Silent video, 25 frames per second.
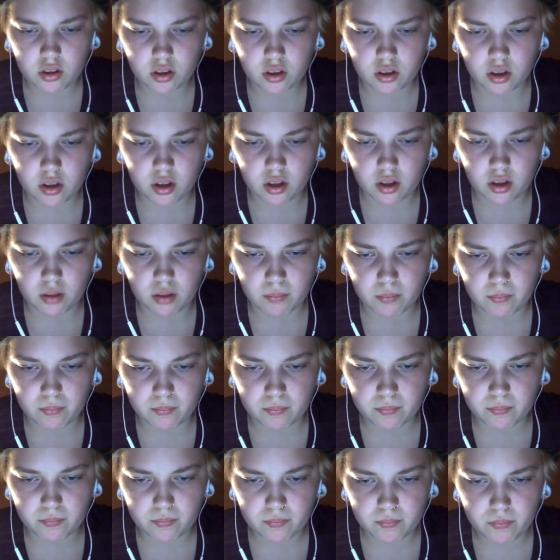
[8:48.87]
And
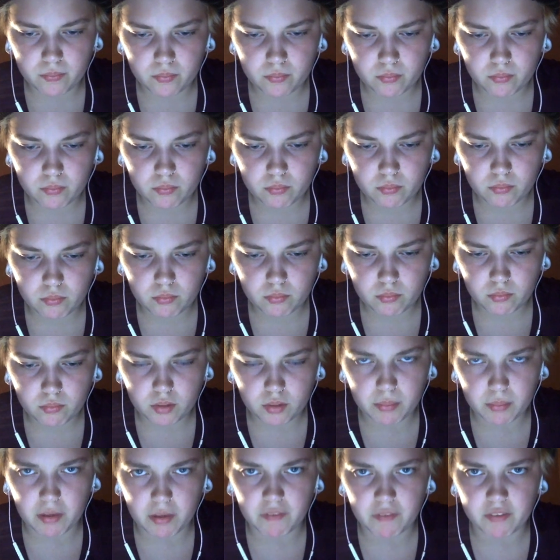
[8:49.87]

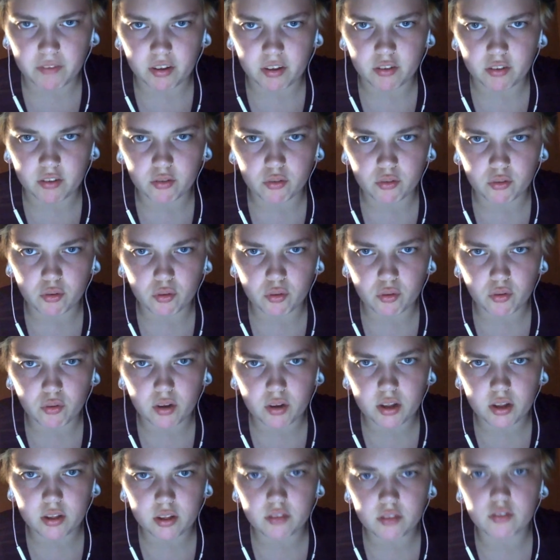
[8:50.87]
my face goes all
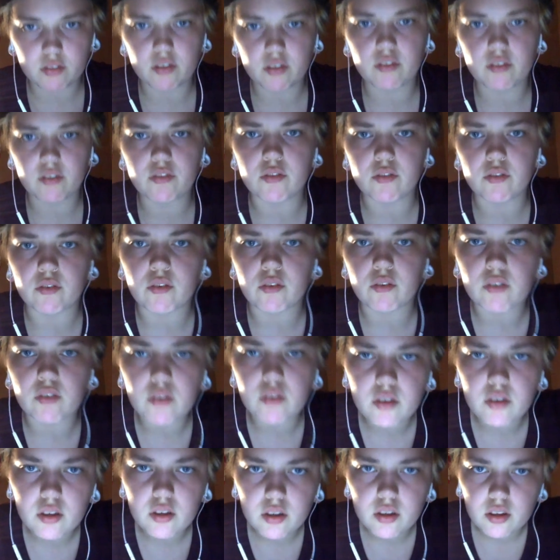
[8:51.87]
red and stuff, so
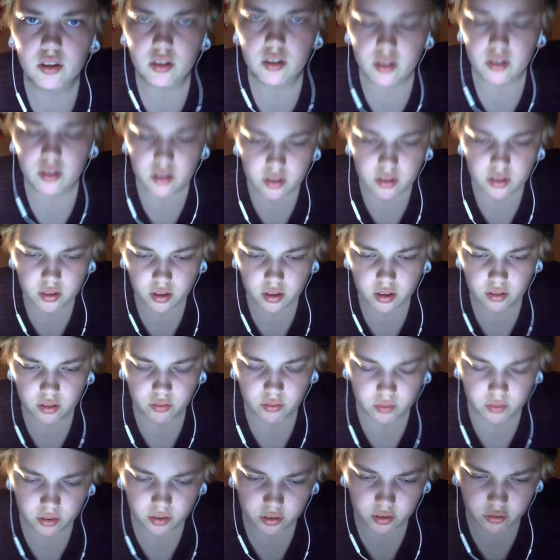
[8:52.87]
I
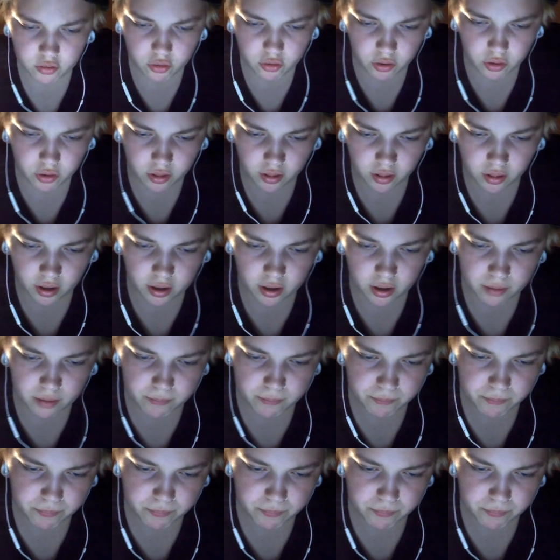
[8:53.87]
don't enjoy that.